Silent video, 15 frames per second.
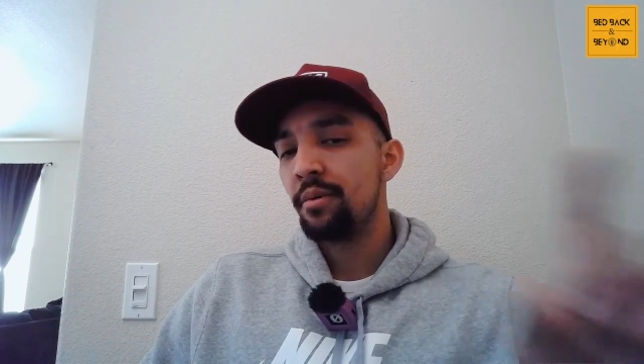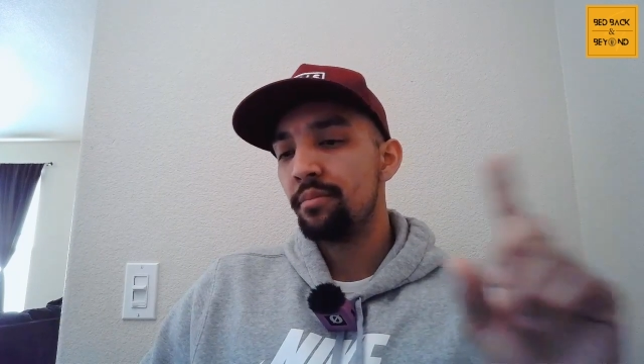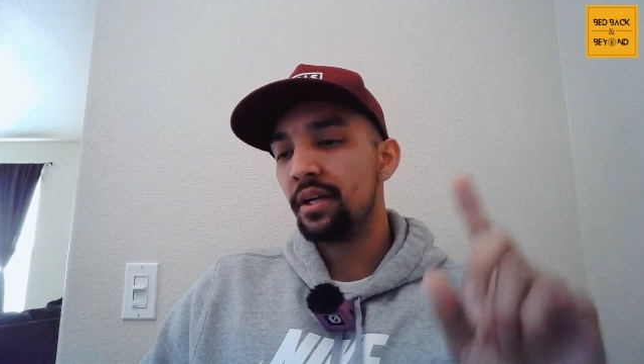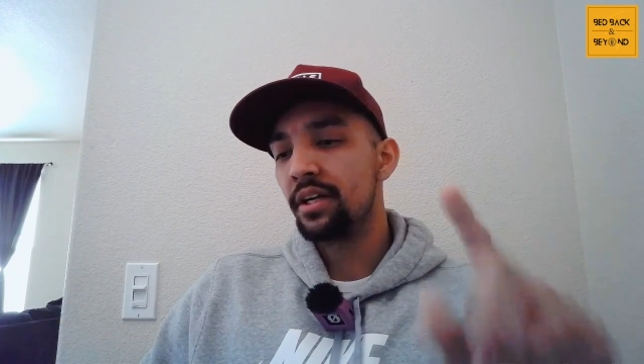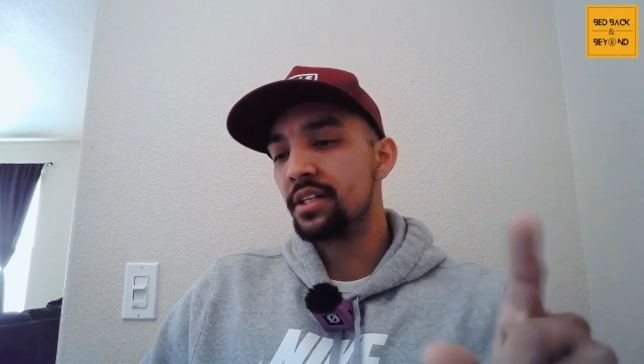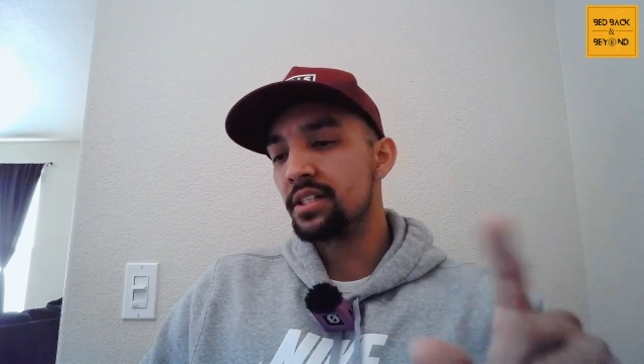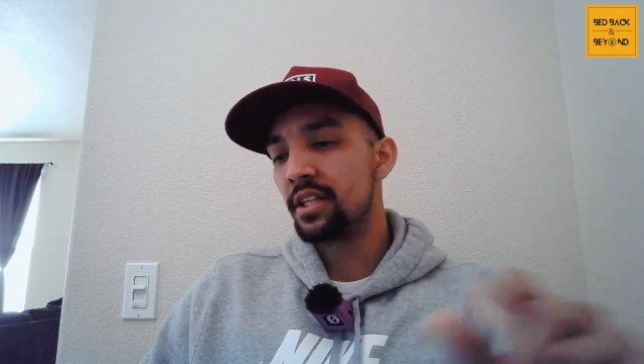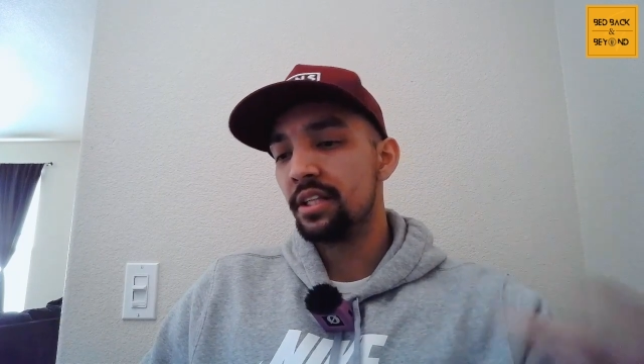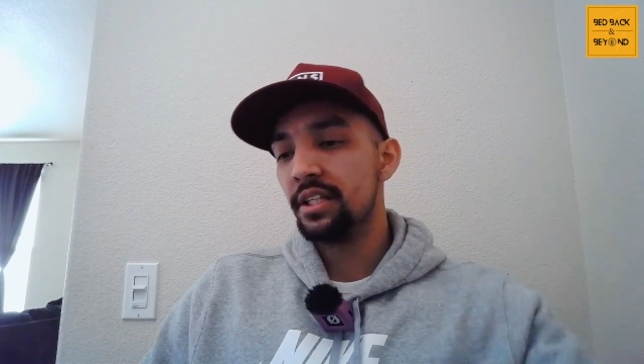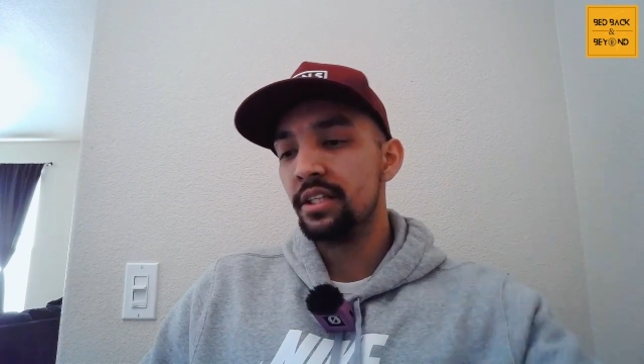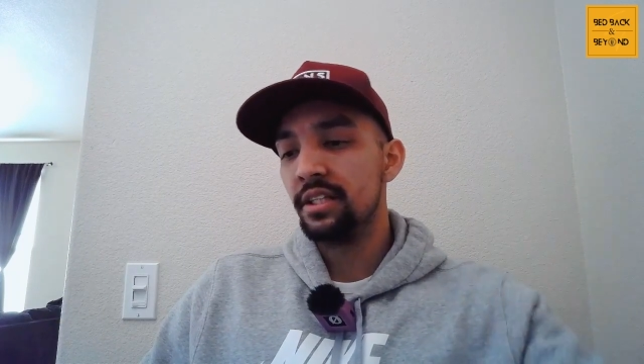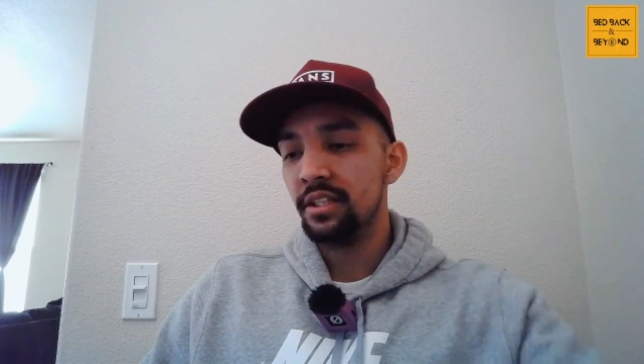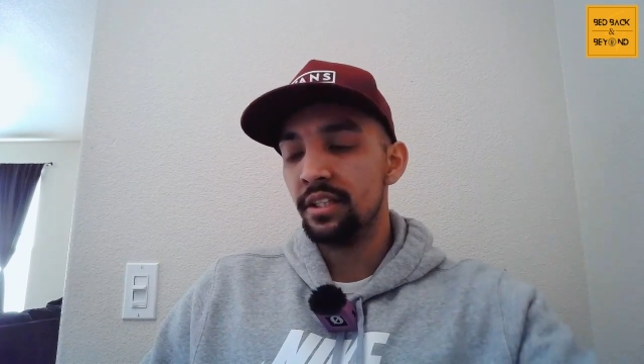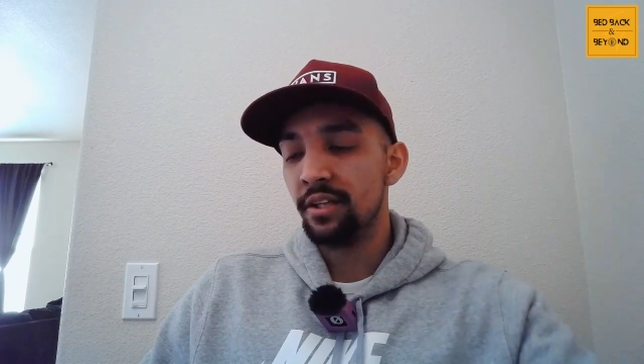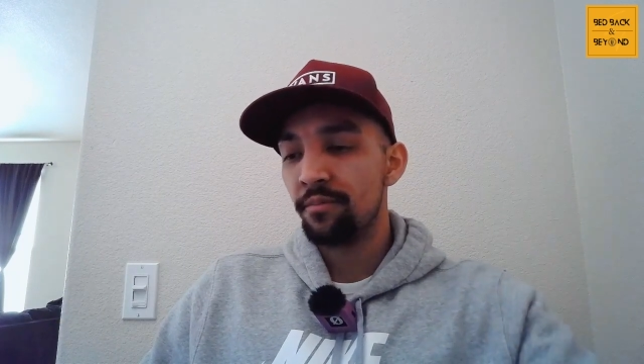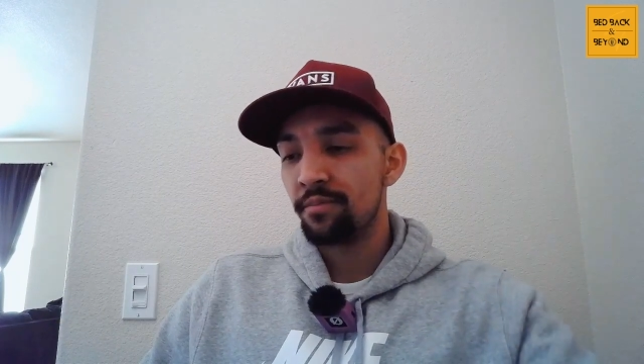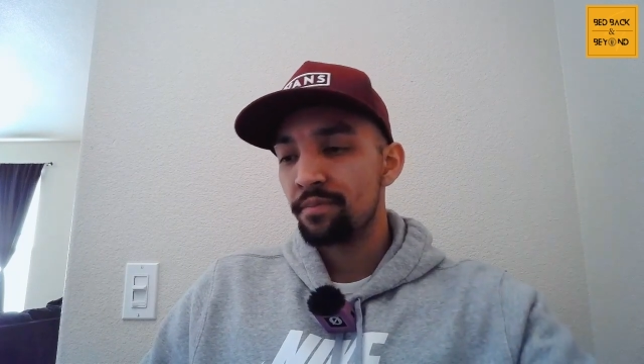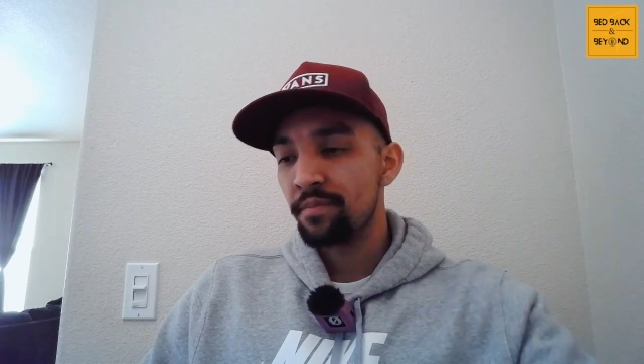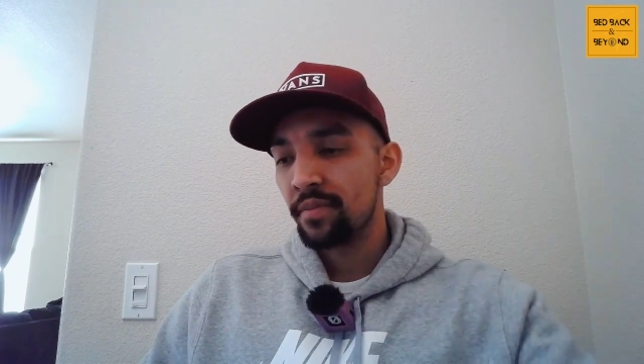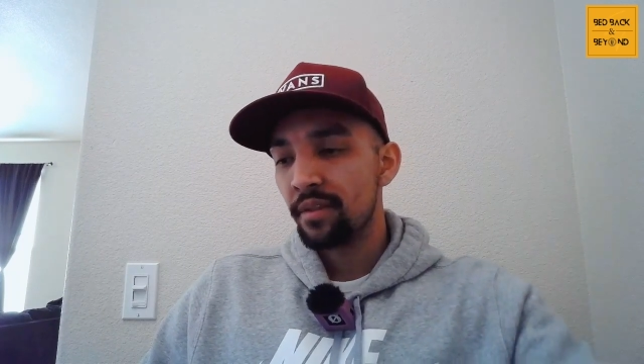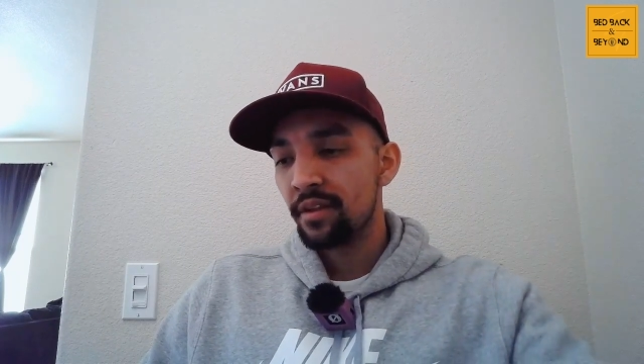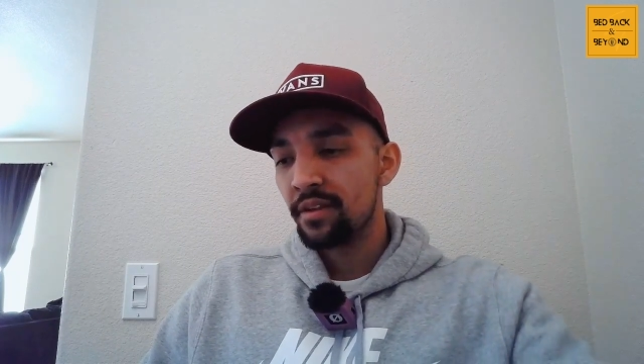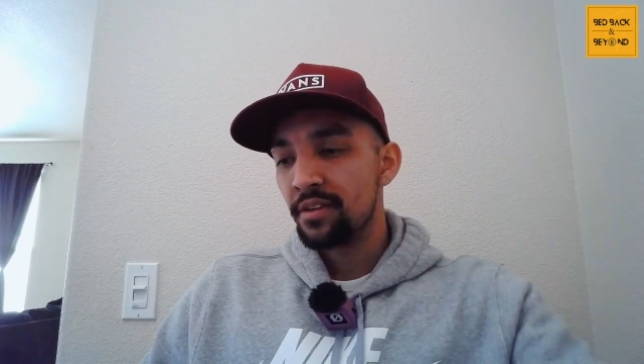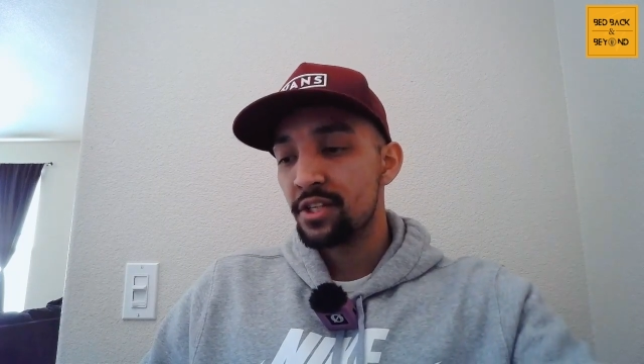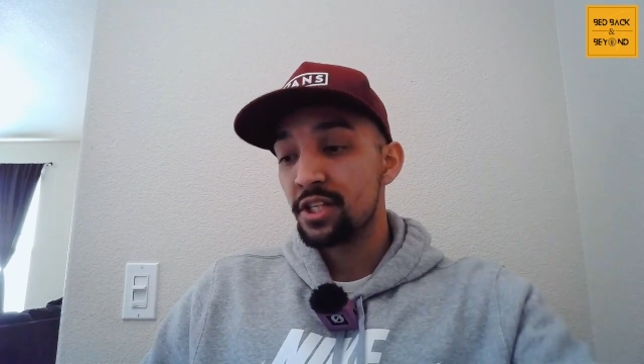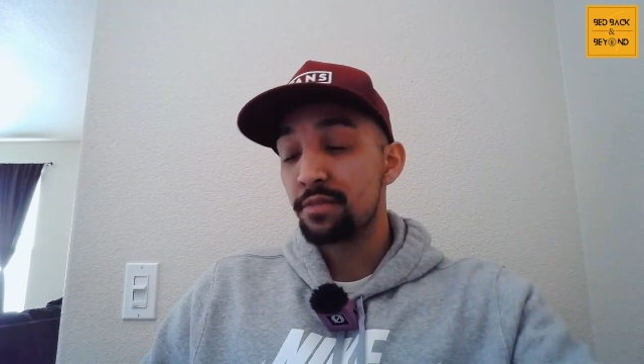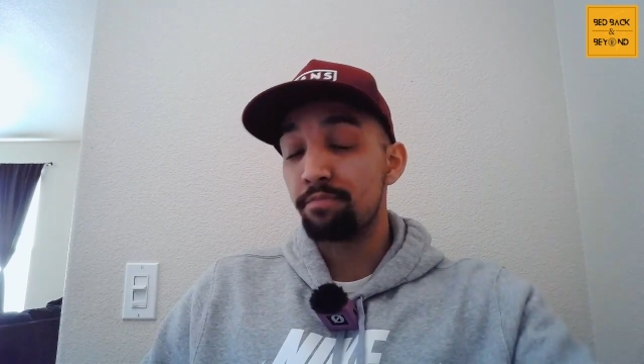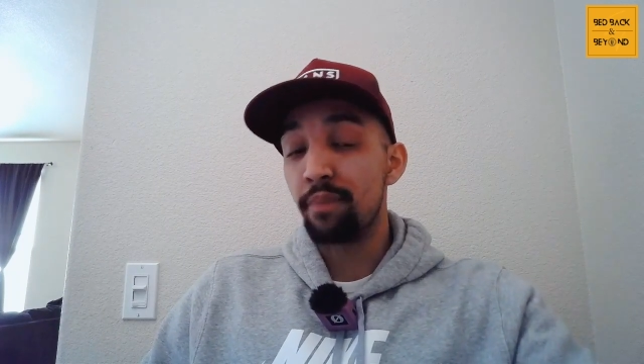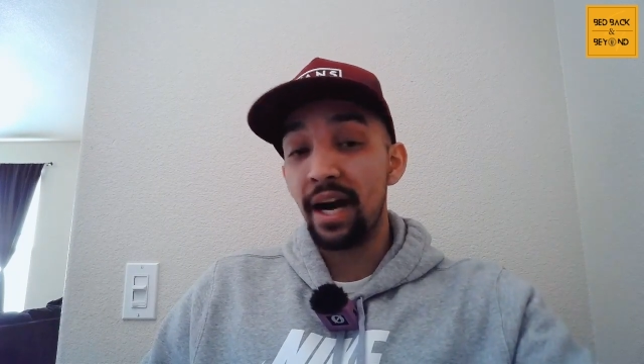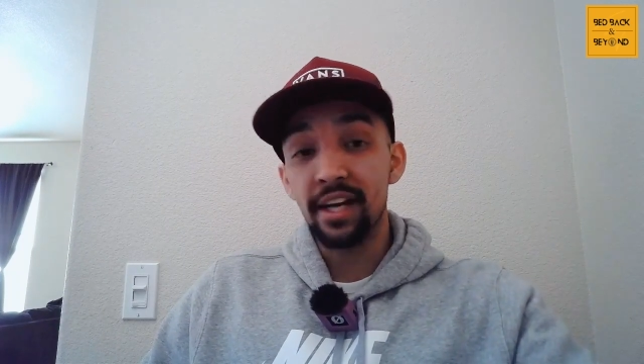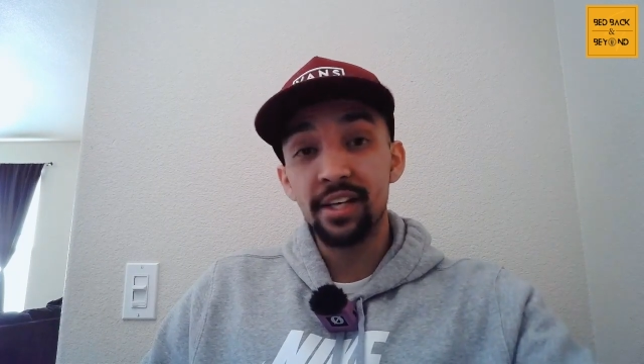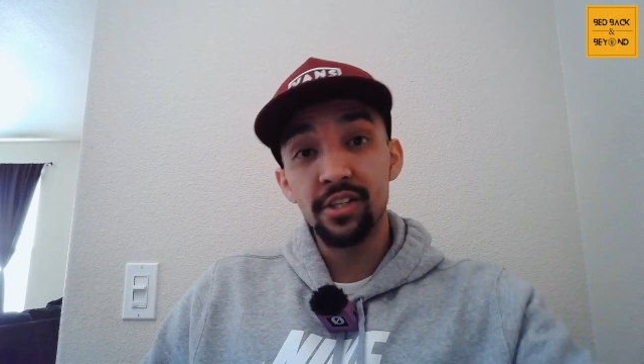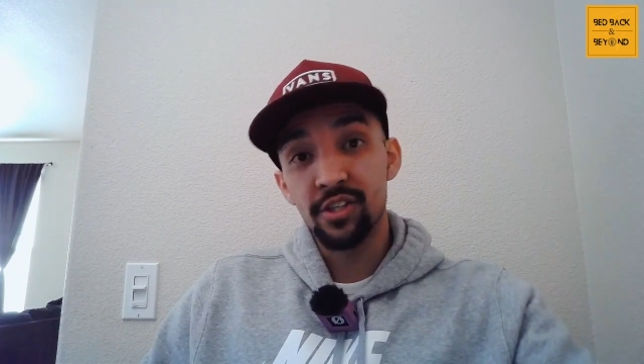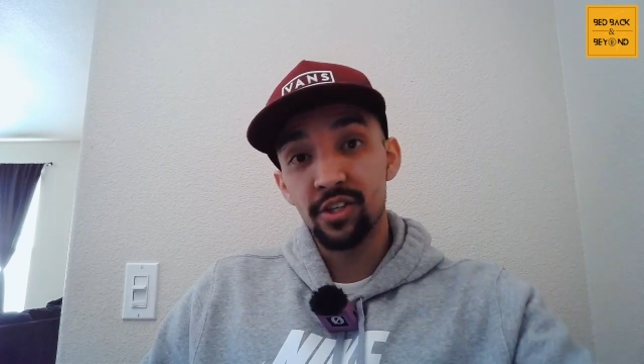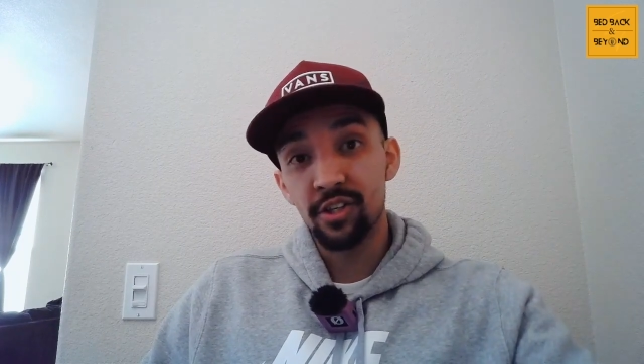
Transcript: because of the spine